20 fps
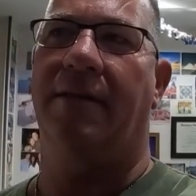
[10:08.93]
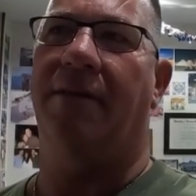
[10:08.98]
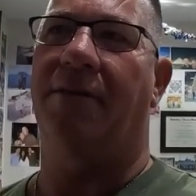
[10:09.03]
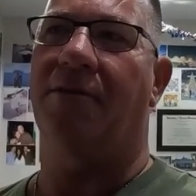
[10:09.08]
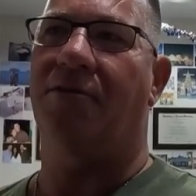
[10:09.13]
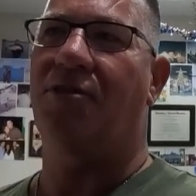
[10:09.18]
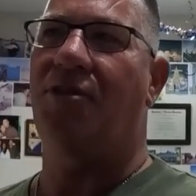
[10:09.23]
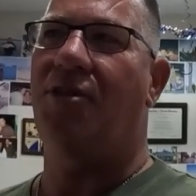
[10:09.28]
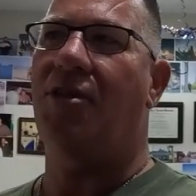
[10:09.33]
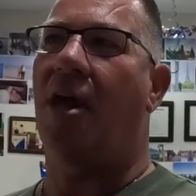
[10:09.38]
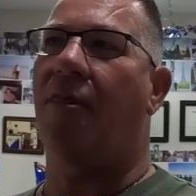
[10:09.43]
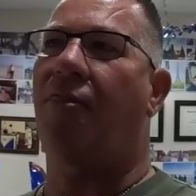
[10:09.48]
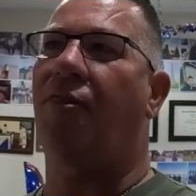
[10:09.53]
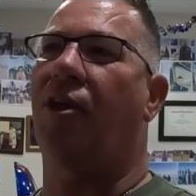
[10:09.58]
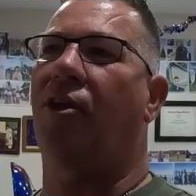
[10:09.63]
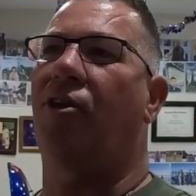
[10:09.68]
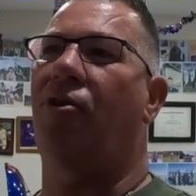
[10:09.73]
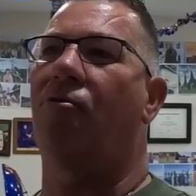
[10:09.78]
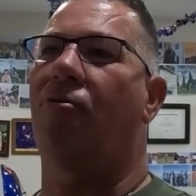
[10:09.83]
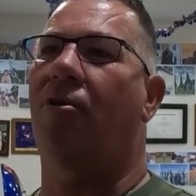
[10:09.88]
There's
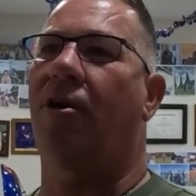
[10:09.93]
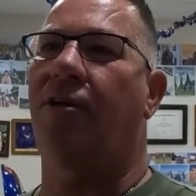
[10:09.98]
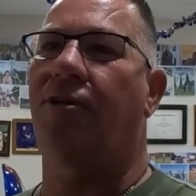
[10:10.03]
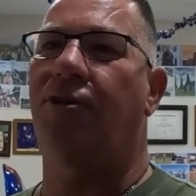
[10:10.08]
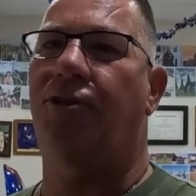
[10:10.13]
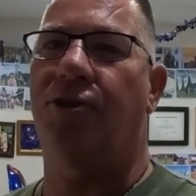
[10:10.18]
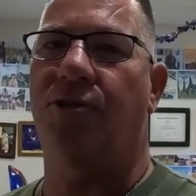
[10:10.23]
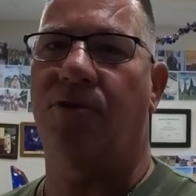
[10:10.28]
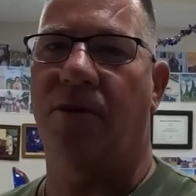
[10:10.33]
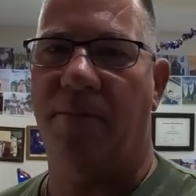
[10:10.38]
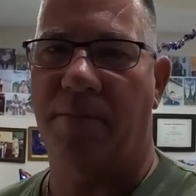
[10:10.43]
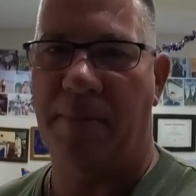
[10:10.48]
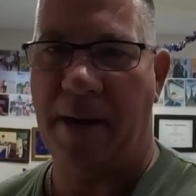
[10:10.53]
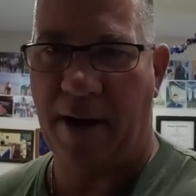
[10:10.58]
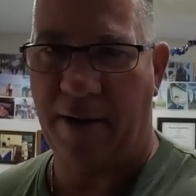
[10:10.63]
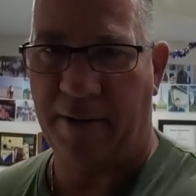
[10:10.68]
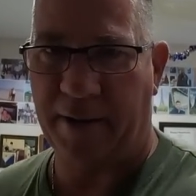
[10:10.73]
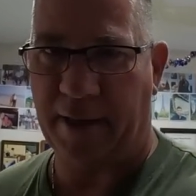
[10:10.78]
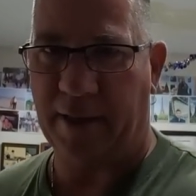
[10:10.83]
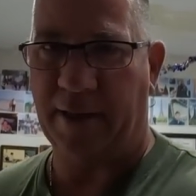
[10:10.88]
nothing you can do
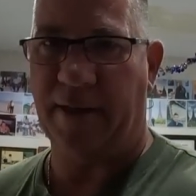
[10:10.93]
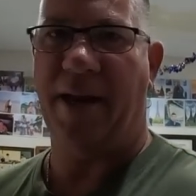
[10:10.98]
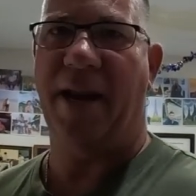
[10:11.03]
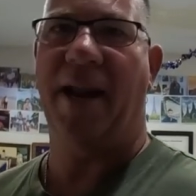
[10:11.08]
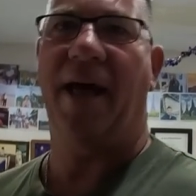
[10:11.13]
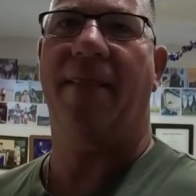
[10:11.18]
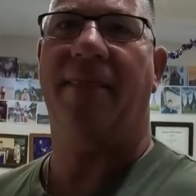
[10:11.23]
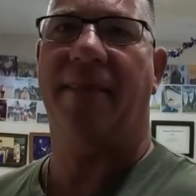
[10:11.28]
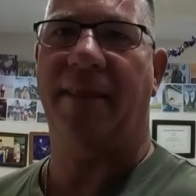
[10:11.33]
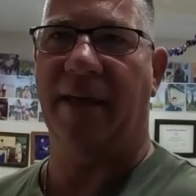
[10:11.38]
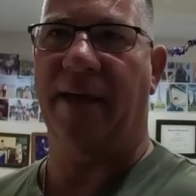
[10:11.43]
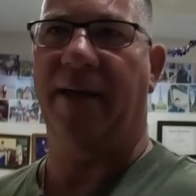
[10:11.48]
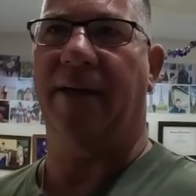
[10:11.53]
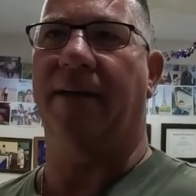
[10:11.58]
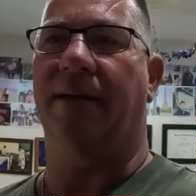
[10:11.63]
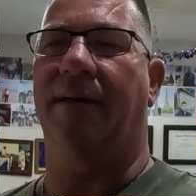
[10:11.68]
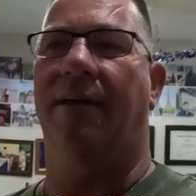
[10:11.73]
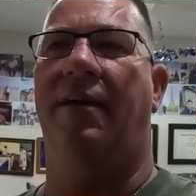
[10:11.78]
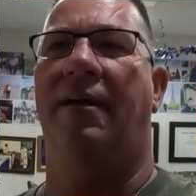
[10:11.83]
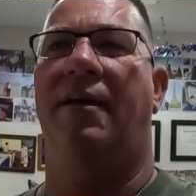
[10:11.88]
about it.
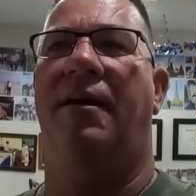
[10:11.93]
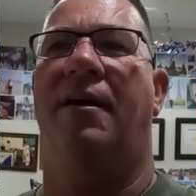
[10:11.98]
Nothing.